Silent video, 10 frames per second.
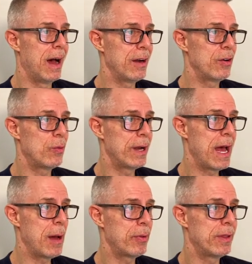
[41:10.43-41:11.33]
I don't know what
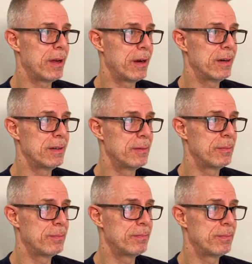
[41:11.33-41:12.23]
happened there,
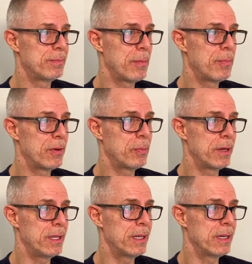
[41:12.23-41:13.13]
poppers,
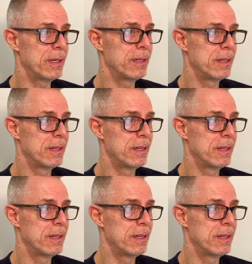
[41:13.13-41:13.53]
but yeah.